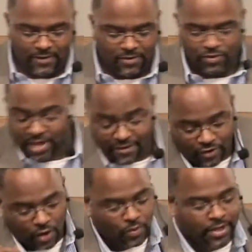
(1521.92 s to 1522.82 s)
So
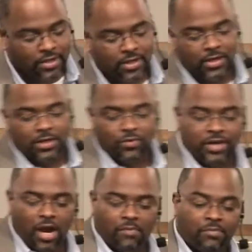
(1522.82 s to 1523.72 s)
therefore, when
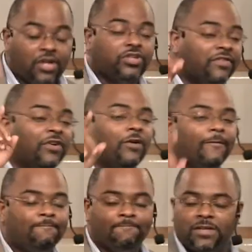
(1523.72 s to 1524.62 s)
we are merciful,
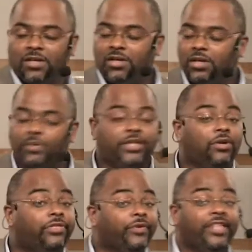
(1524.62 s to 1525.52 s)
we
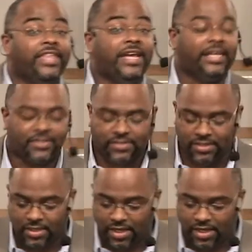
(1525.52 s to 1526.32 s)
do three things.